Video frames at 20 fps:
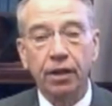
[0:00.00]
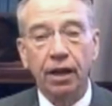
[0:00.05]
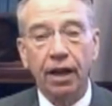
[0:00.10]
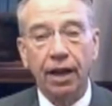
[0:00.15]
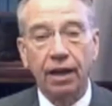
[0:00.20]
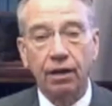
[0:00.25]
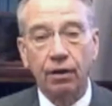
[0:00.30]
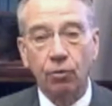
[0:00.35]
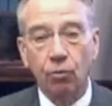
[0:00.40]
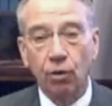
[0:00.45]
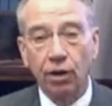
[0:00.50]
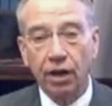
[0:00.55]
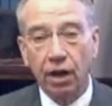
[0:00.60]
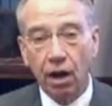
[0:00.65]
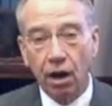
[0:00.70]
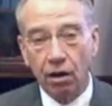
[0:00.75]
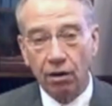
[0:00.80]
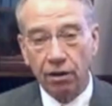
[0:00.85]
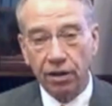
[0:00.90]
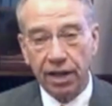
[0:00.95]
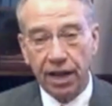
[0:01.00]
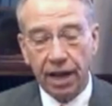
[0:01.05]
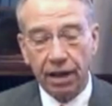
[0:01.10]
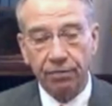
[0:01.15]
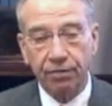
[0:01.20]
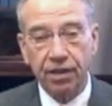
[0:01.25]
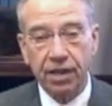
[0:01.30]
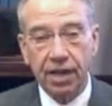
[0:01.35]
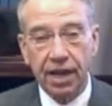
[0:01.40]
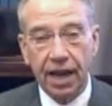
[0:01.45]
And in regard to the
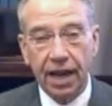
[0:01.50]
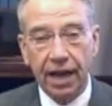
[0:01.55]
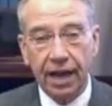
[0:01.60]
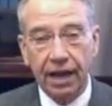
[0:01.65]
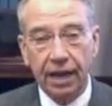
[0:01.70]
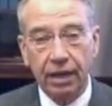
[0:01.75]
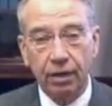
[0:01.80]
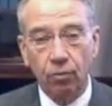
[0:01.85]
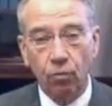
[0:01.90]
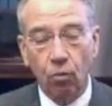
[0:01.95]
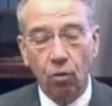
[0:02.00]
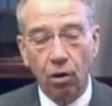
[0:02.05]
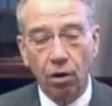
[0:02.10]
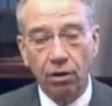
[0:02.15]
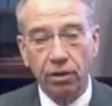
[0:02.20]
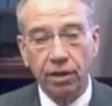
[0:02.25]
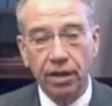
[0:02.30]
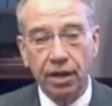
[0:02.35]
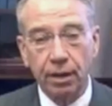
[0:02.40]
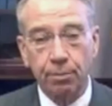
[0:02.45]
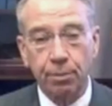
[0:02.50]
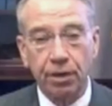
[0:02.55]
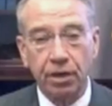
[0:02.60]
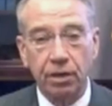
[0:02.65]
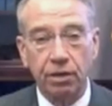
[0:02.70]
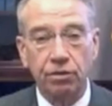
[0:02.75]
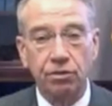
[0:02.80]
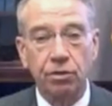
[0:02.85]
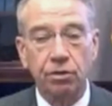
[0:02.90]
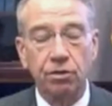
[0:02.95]
FDA, one of the
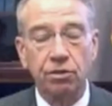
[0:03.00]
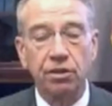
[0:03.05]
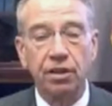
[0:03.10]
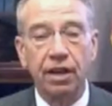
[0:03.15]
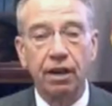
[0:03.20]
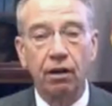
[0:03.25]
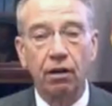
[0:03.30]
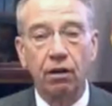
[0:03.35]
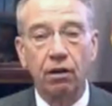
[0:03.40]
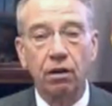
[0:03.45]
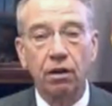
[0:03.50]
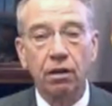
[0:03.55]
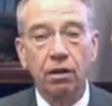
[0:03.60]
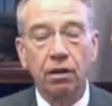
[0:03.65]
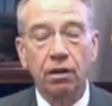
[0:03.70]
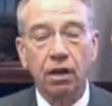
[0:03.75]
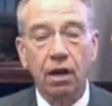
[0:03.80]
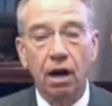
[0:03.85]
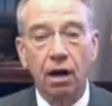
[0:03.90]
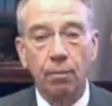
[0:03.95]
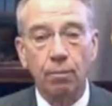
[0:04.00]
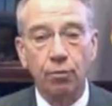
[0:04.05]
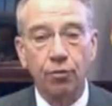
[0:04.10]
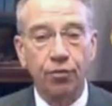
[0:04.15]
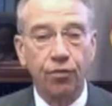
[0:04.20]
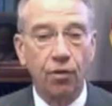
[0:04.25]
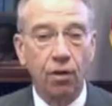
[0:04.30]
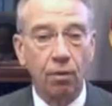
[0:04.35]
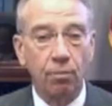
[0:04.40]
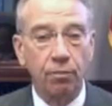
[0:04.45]
impetuses there comes
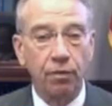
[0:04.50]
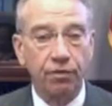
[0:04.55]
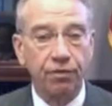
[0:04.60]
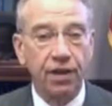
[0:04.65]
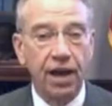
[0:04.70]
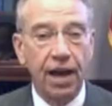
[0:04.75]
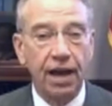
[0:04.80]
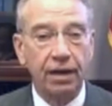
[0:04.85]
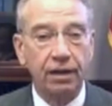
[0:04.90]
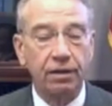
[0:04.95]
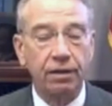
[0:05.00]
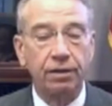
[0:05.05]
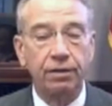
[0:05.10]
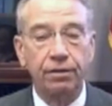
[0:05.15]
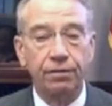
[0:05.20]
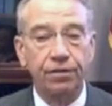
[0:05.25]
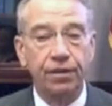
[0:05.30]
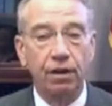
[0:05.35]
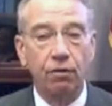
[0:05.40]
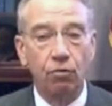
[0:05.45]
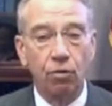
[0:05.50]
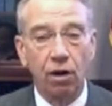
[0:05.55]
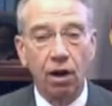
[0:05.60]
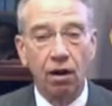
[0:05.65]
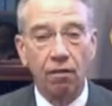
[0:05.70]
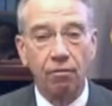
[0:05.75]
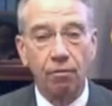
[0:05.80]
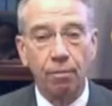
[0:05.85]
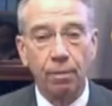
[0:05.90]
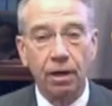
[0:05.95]
from the fact that the federal
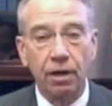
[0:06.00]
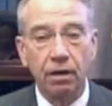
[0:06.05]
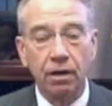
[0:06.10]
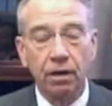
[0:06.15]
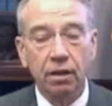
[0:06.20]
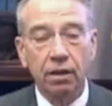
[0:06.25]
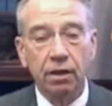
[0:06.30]
government